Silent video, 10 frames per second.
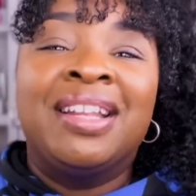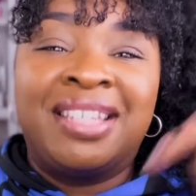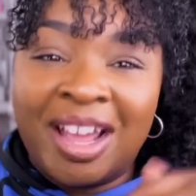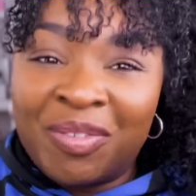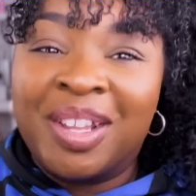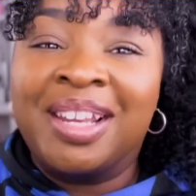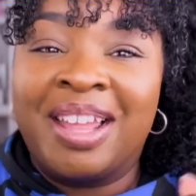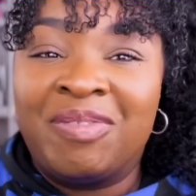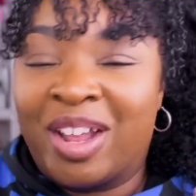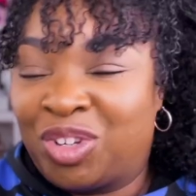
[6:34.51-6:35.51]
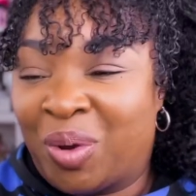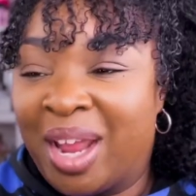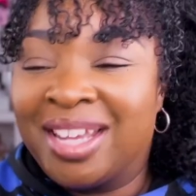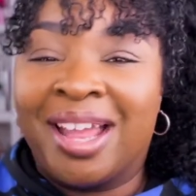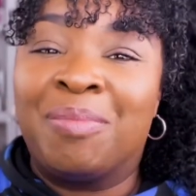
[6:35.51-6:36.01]
Definitely leave that
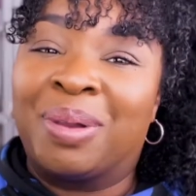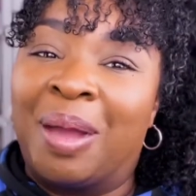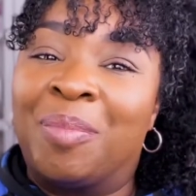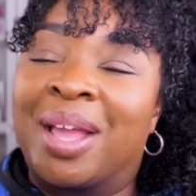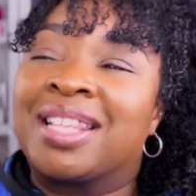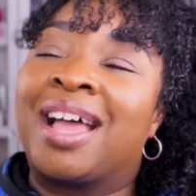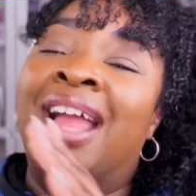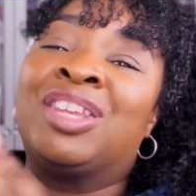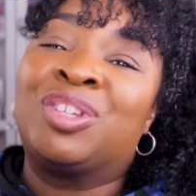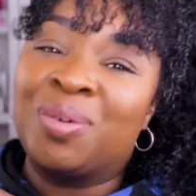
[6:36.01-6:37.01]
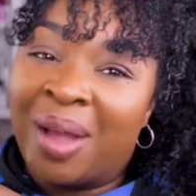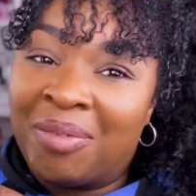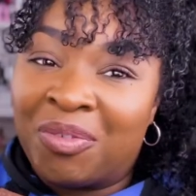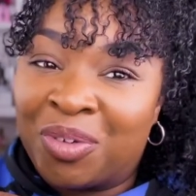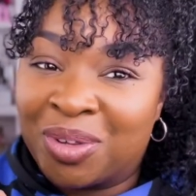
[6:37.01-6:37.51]
train down below because I do
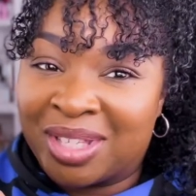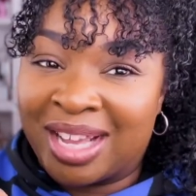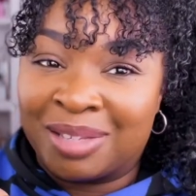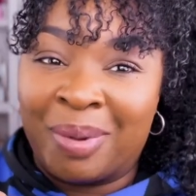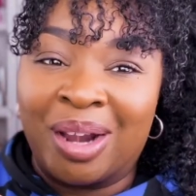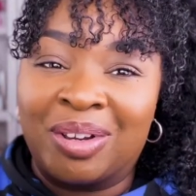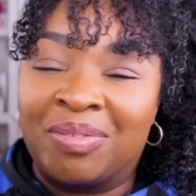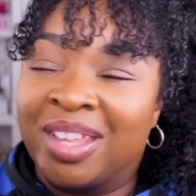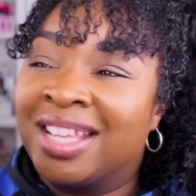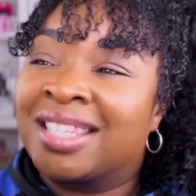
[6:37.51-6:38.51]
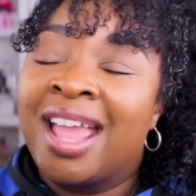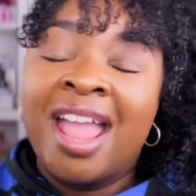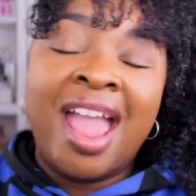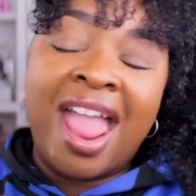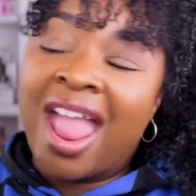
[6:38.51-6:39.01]
have a full-size bottle of this
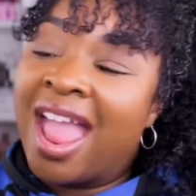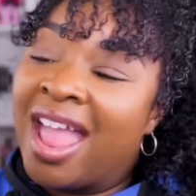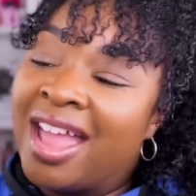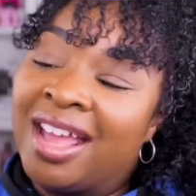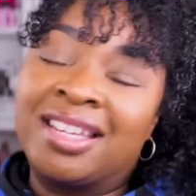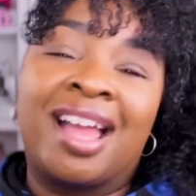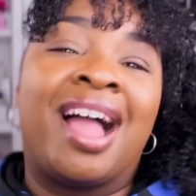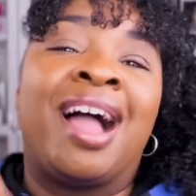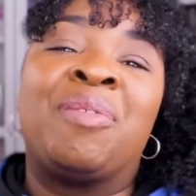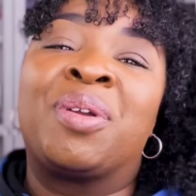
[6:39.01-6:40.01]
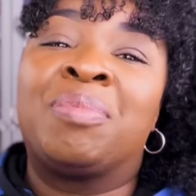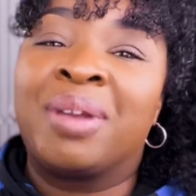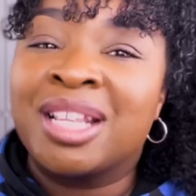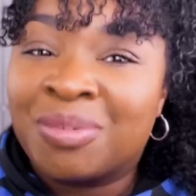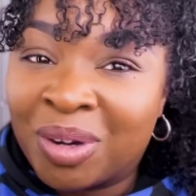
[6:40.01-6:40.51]
and I want to
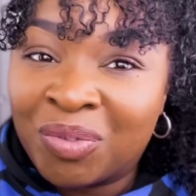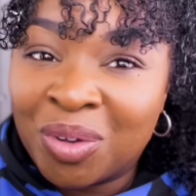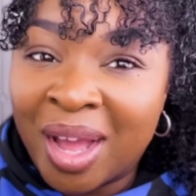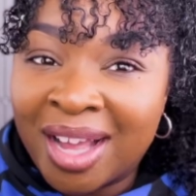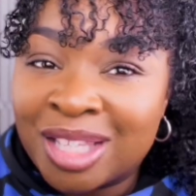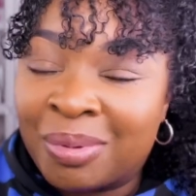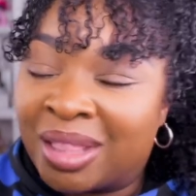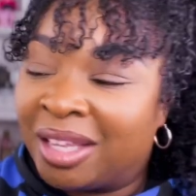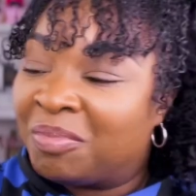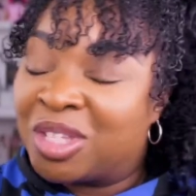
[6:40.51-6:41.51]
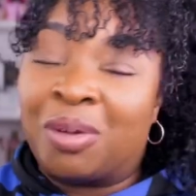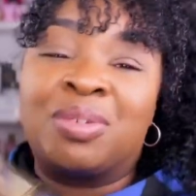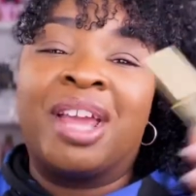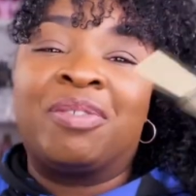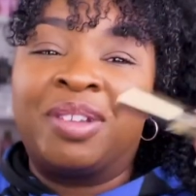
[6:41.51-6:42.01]
bless one of you guys with it. So
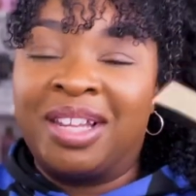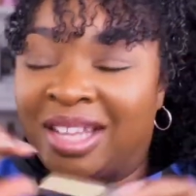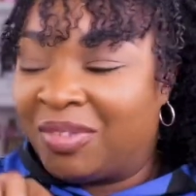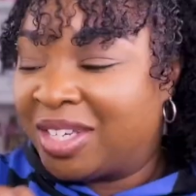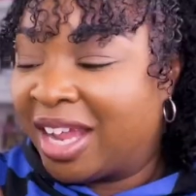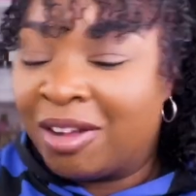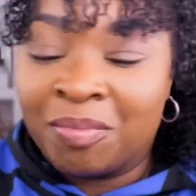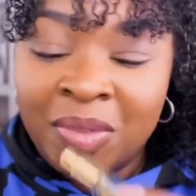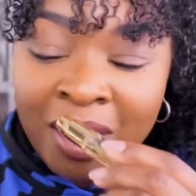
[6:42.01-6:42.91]
definitely leave it down.